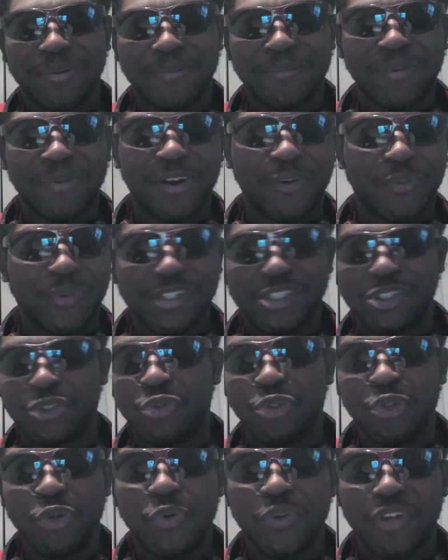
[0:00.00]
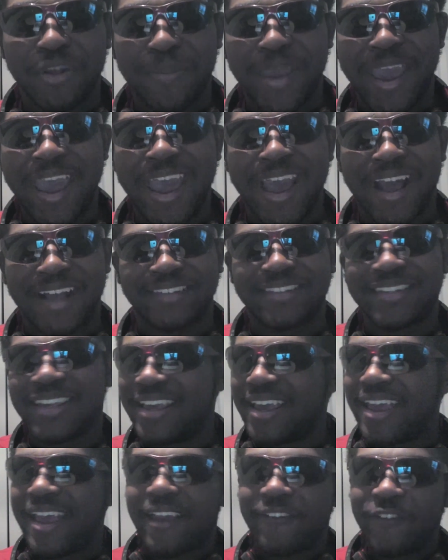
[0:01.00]
what you do in the past.
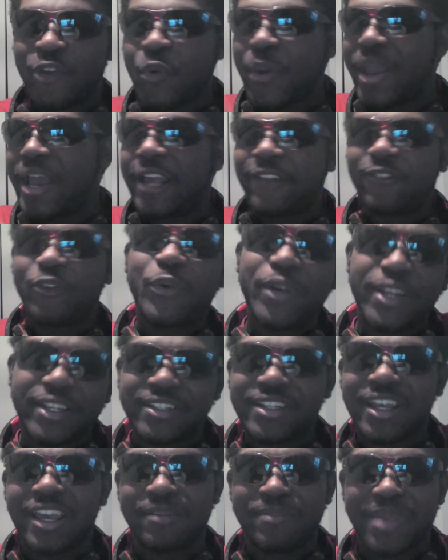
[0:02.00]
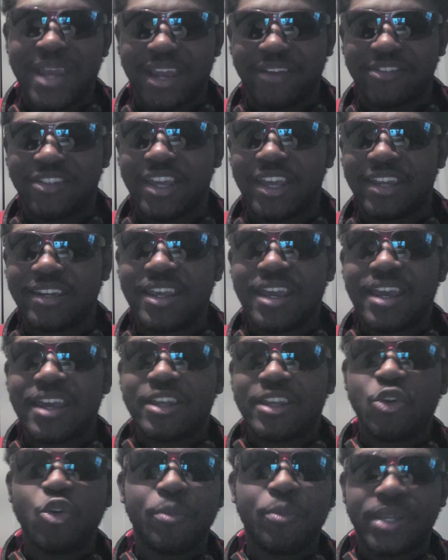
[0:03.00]
If you asked for his name back then,
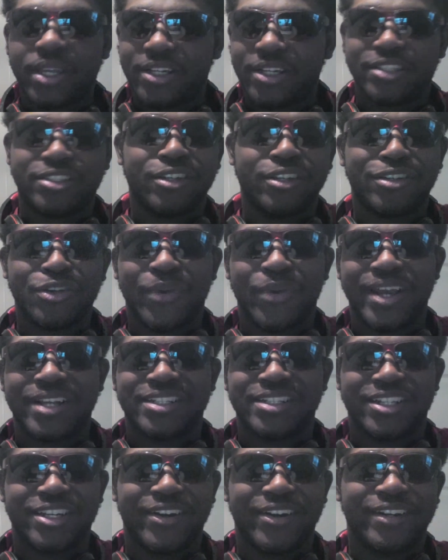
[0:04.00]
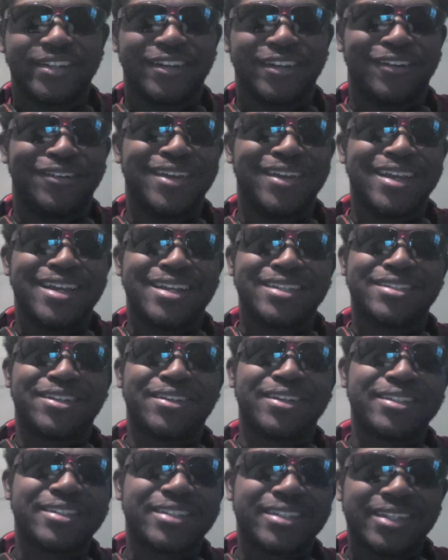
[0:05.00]
you won't be in this situation, Kirito. So
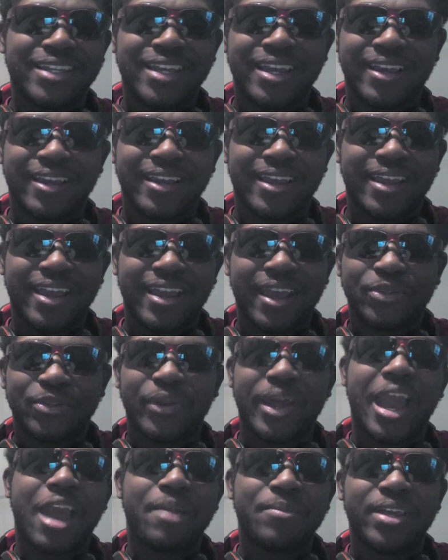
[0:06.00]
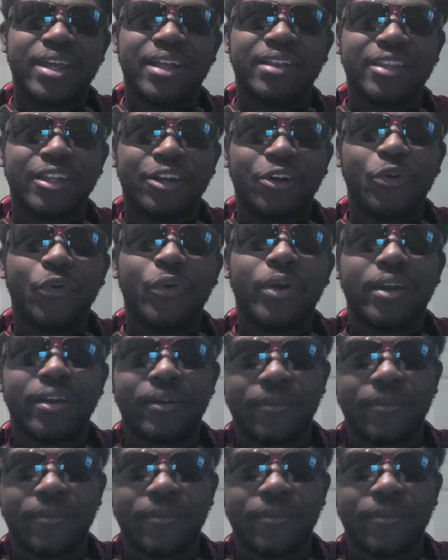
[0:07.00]
this episode had me a little